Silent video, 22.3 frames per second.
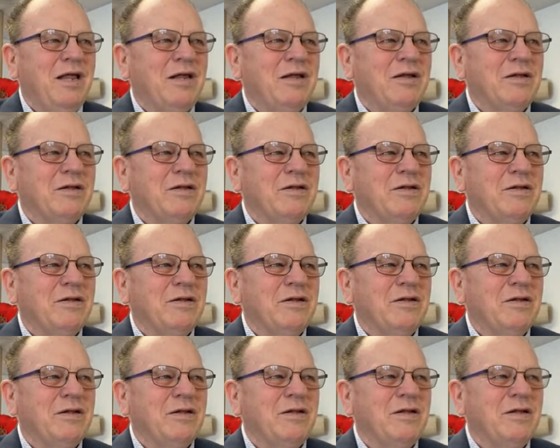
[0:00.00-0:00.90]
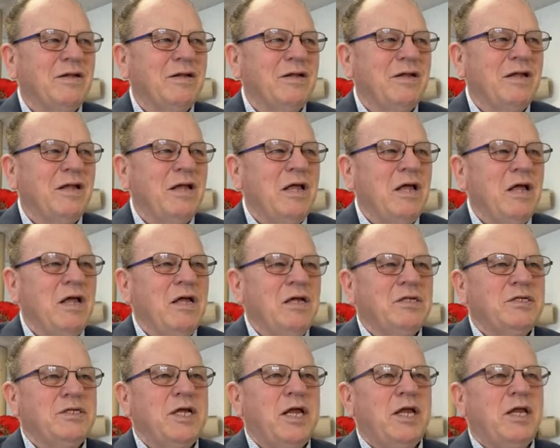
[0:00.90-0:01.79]
Yeah.
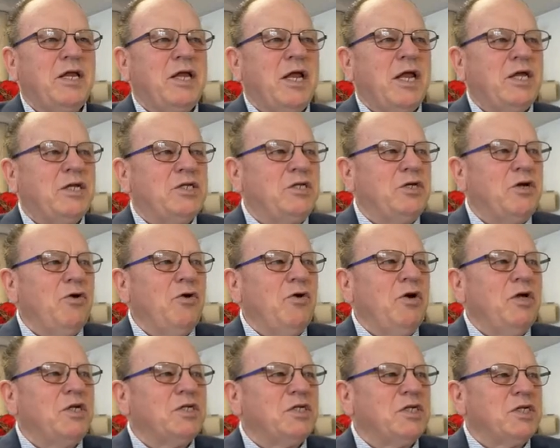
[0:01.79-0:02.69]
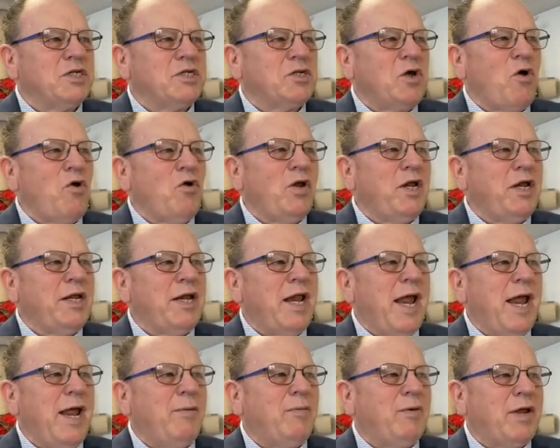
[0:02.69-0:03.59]
Say Yeshua is his only
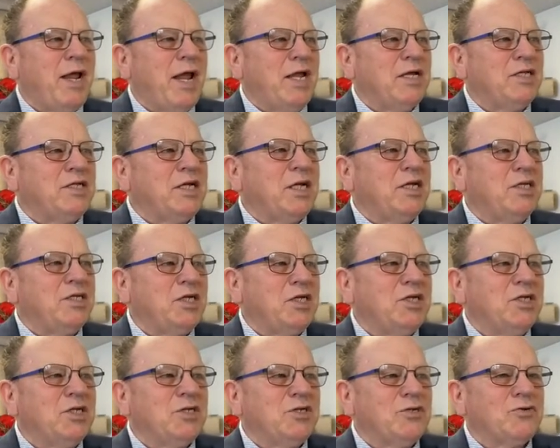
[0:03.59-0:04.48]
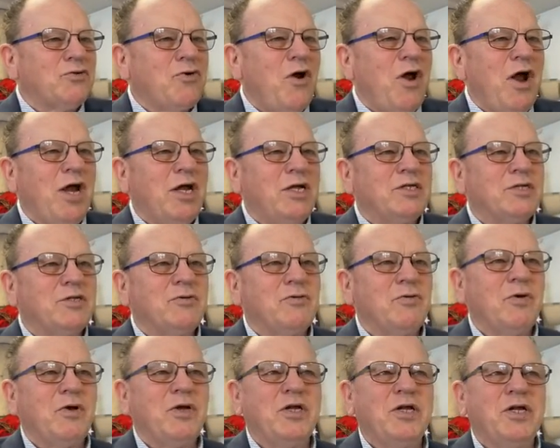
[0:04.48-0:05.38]
name. Can't say Jesus
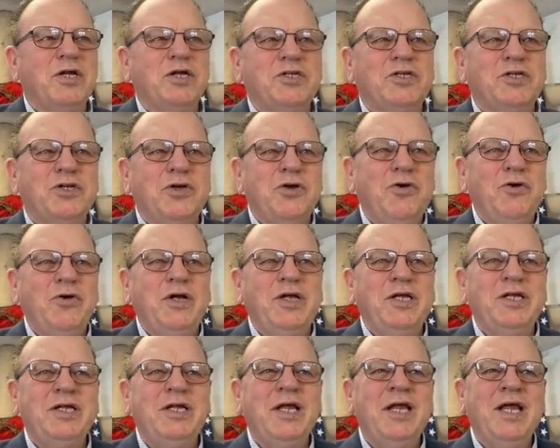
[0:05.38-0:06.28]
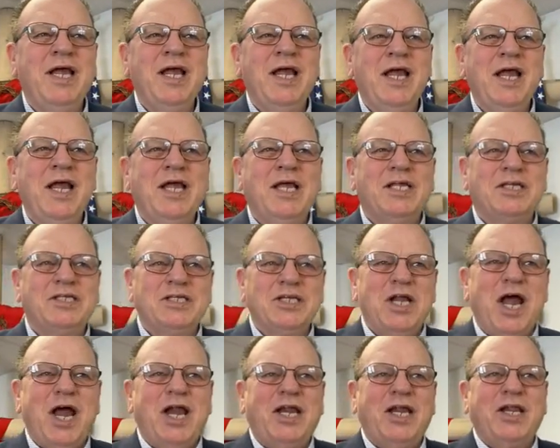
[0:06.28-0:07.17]
Christ. Well, Yeshua
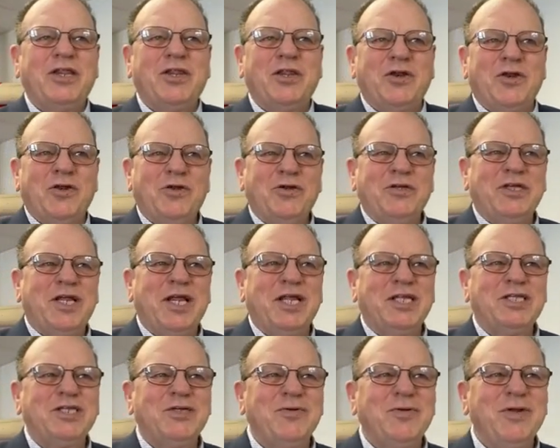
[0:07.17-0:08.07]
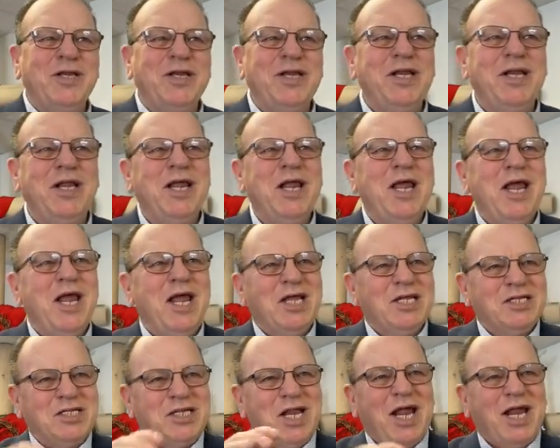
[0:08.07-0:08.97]
is not in the New Testament.
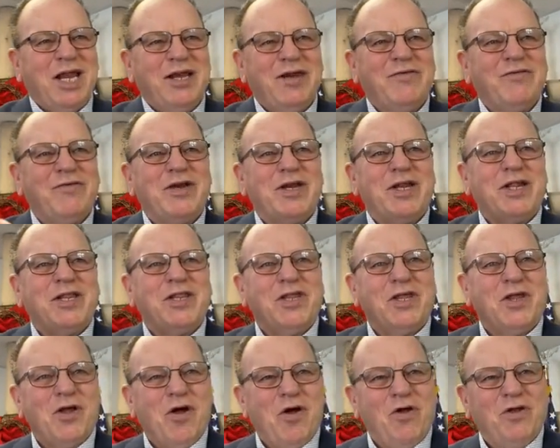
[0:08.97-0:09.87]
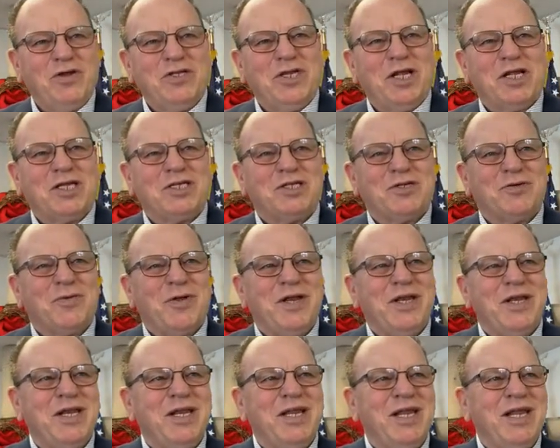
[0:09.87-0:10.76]
It's not even in the Old
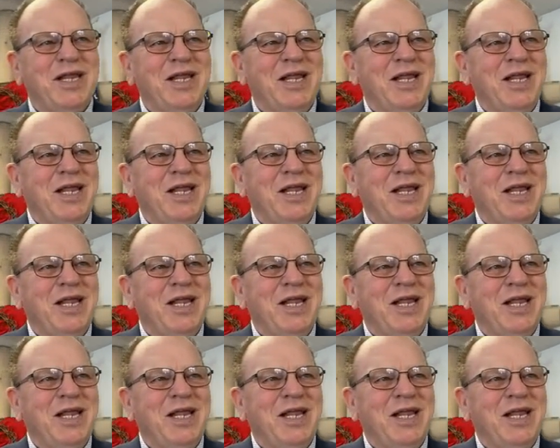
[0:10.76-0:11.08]
Testament.